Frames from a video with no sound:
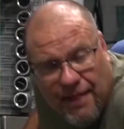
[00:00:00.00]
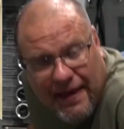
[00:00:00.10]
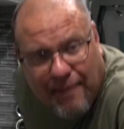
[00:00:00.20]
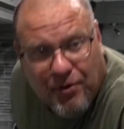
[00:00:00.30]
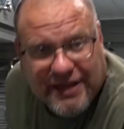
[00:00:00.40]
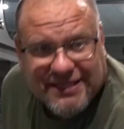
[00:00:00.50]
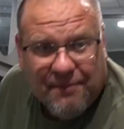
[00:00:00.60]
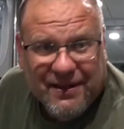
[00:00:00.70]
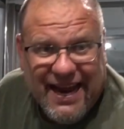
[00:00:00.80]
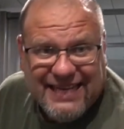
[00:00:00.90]
that brings up
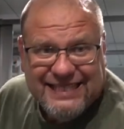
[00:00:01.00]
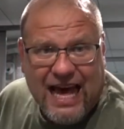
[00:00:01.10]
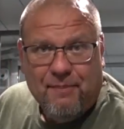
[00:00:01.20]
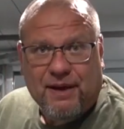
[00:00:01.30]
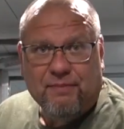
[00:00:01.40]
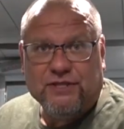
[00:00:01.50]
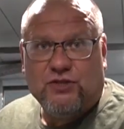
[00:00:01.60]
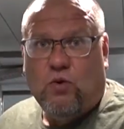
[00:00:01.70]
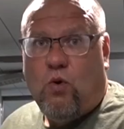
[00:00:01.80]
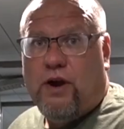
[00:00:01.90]
the next topic, but
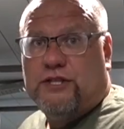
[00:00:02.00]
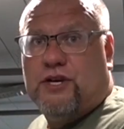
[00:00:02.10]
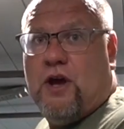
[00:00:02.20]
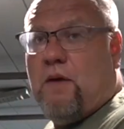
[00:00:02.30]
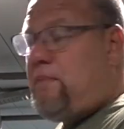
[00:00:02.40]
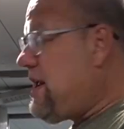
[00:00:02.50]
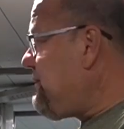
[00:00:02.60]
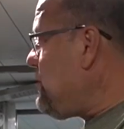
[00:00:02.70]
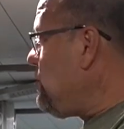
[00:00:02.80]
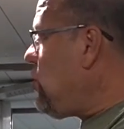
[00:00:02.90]
storage. But
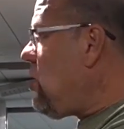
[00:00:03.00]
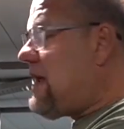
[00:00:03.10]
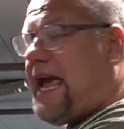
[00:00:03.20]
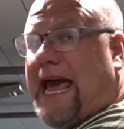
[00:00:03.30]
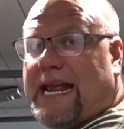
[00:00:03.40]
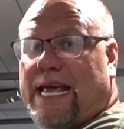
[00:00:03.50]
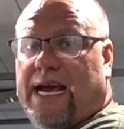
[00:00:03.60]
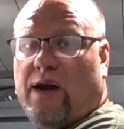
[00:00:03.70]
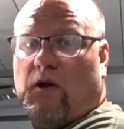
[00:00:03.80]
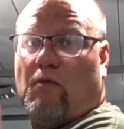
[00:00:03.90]
if you look at
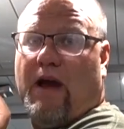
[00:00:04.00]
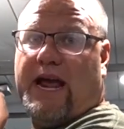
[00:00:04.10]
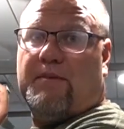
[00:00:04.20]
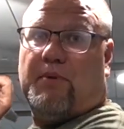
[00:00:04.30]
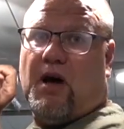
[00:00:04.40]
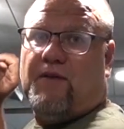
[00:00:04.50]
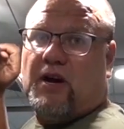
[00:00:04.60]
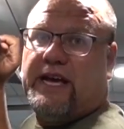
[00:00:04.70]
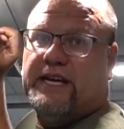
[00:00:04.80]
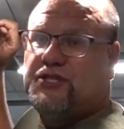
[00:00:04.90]
here, right above our
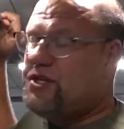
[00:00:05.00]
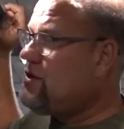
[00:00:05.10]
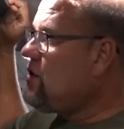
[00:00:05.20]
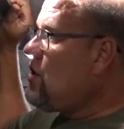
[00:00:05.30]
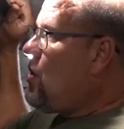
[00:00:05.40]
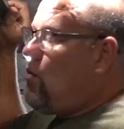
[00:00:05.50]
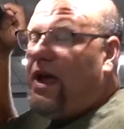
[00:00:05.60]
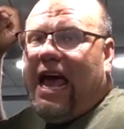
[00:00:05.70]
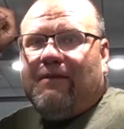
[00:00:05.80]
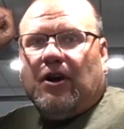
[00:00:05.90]
kitchen, we
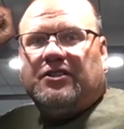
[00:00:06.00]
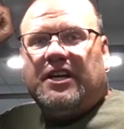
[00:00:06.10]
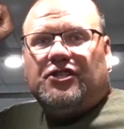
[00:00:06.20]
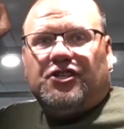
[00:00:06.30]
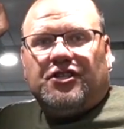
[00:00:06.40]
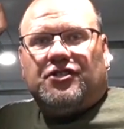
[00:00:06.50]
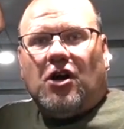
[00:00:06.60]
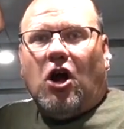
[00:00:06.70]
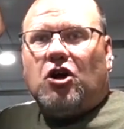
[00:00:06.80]
have our dishes, our